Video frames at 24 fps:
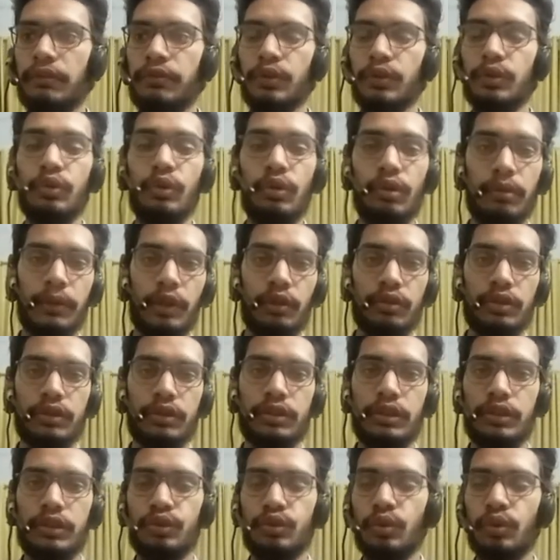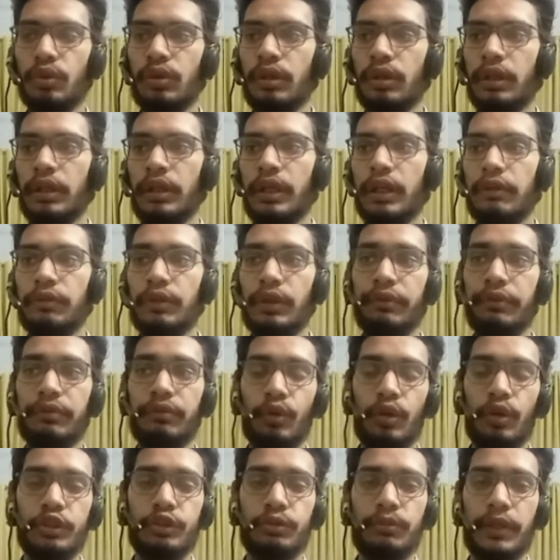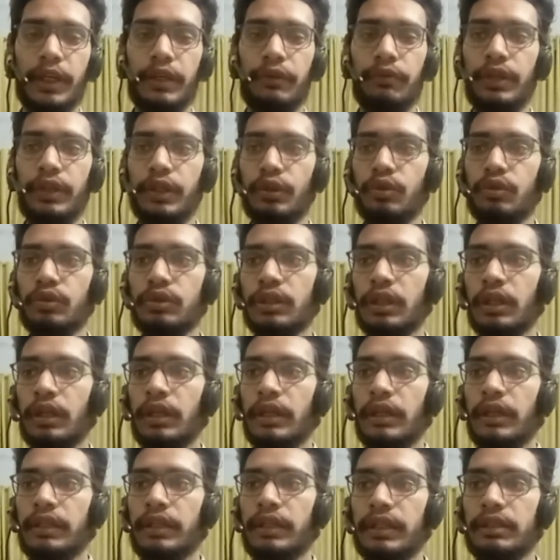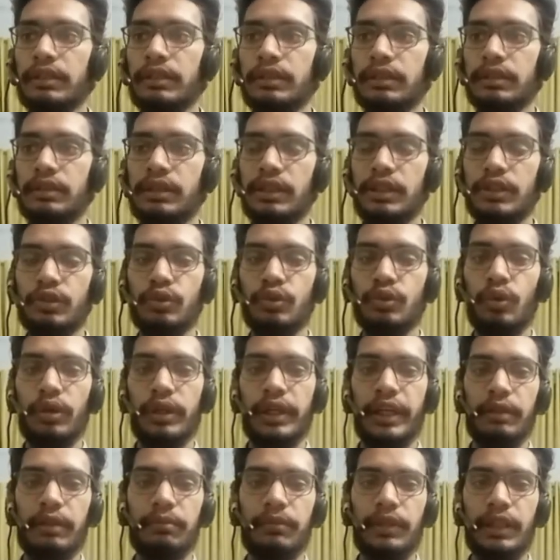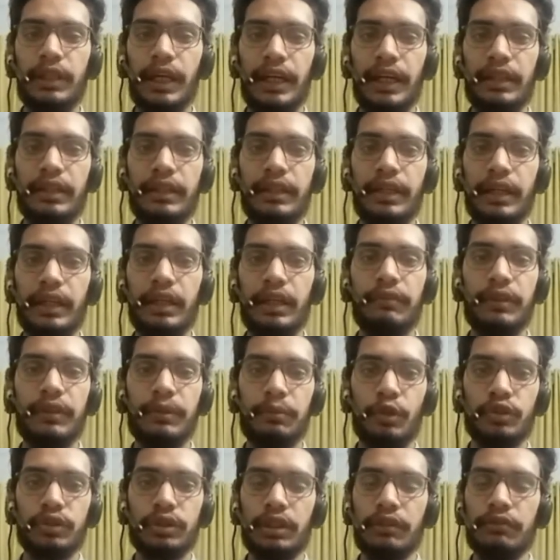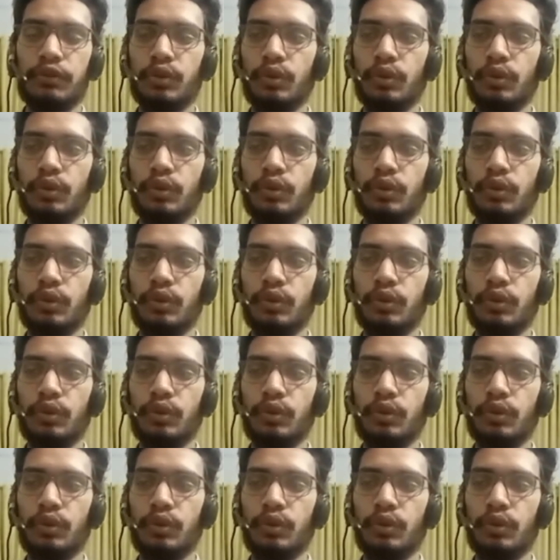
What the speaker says: know about the z-score, if you have watched my videos, then z-score can be either negative and positive.